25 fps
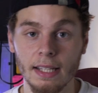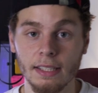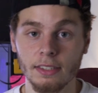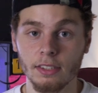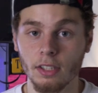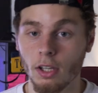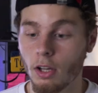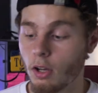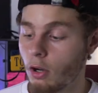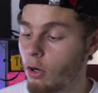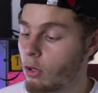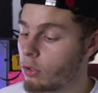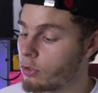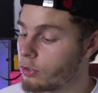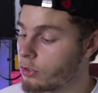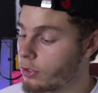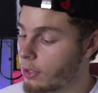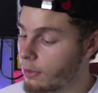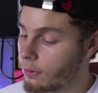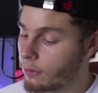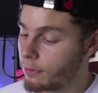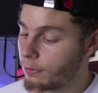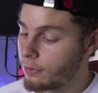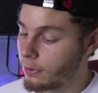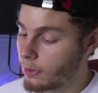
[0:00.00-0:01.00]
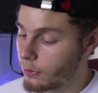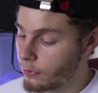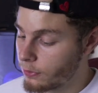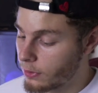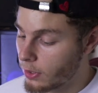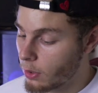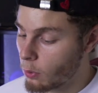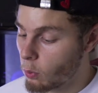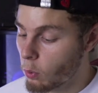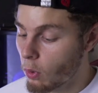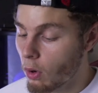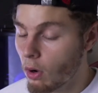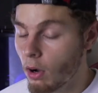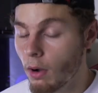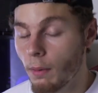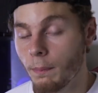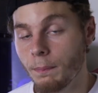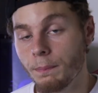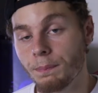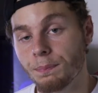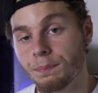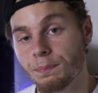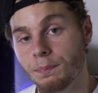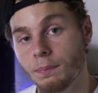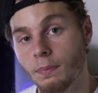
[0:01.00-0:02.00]
is a 150 watt
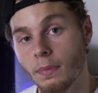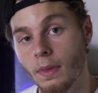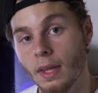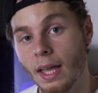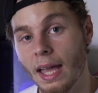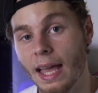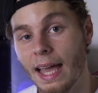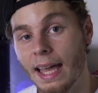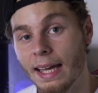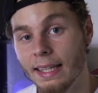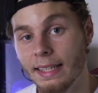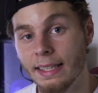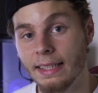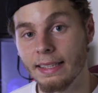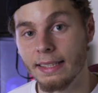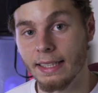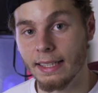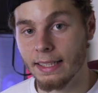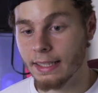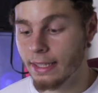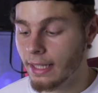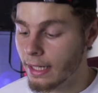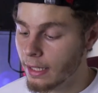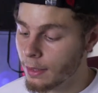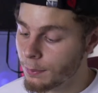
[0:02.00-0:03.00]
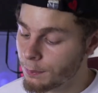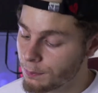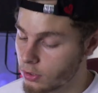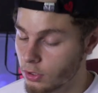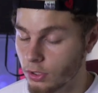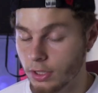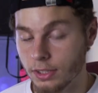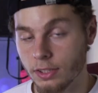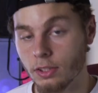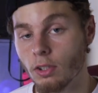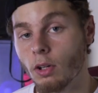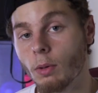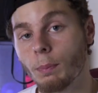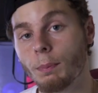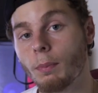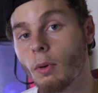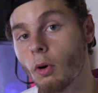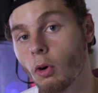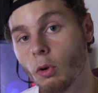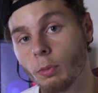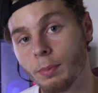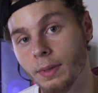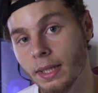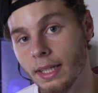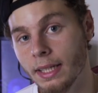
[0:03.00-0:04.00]
LED light, so there's no
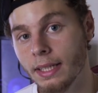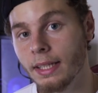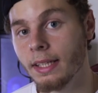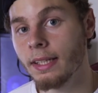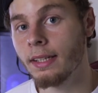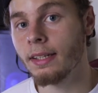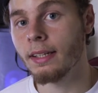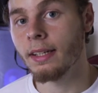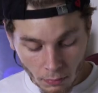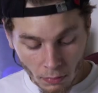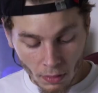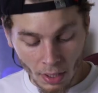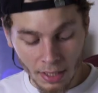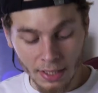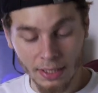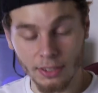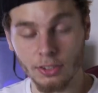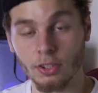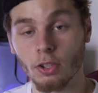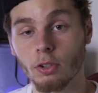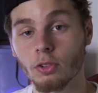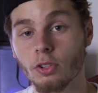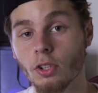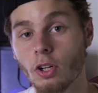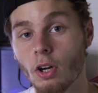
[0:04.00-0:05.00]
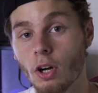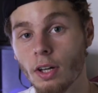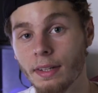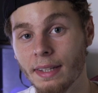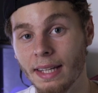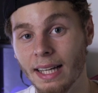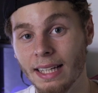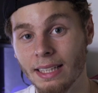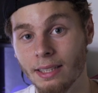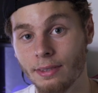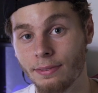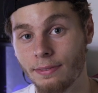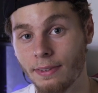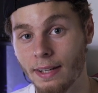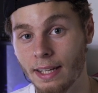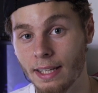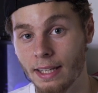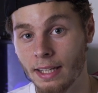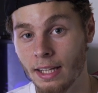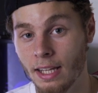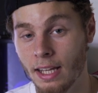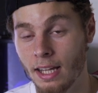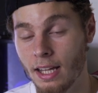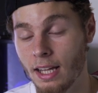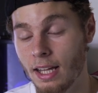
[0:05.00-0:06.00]
bulb needed, and it's also got a nice
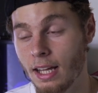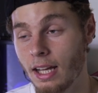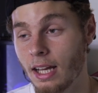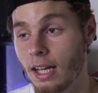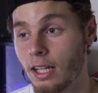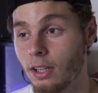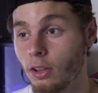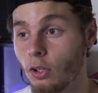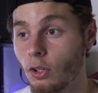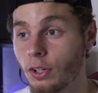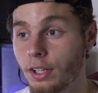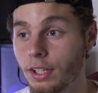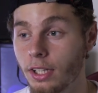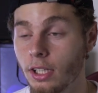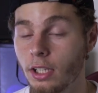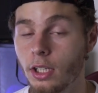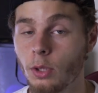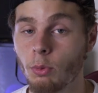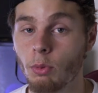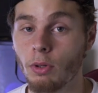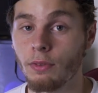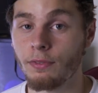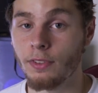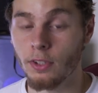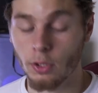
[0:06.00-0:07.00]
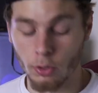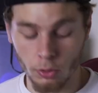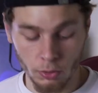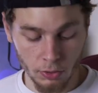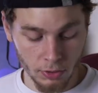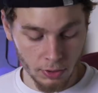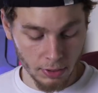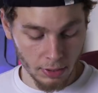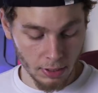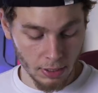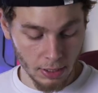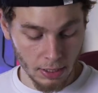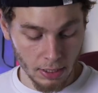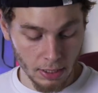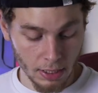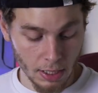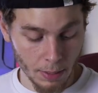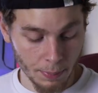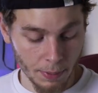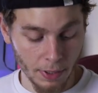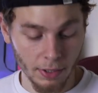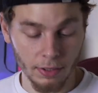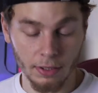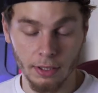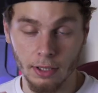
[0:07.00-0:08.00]
fan. And looking at the reviews,
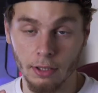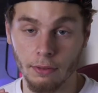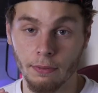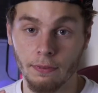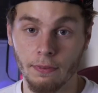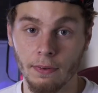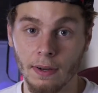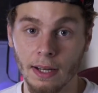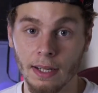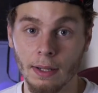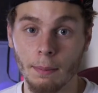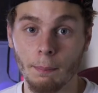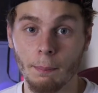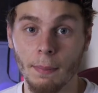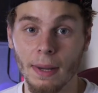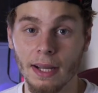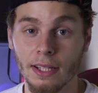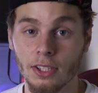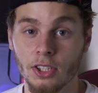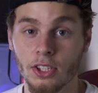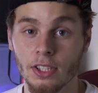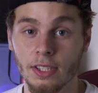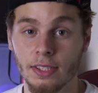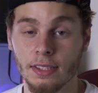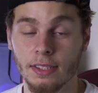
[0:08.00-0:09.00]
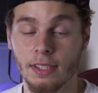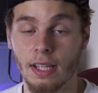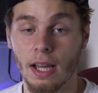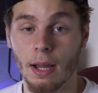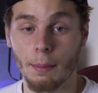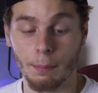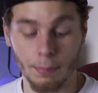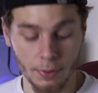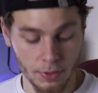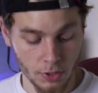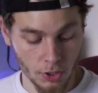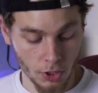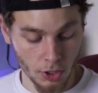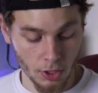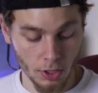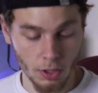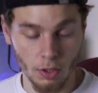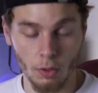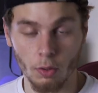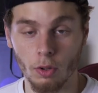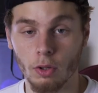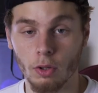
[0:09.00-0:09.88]
apparently the fan matches the aperture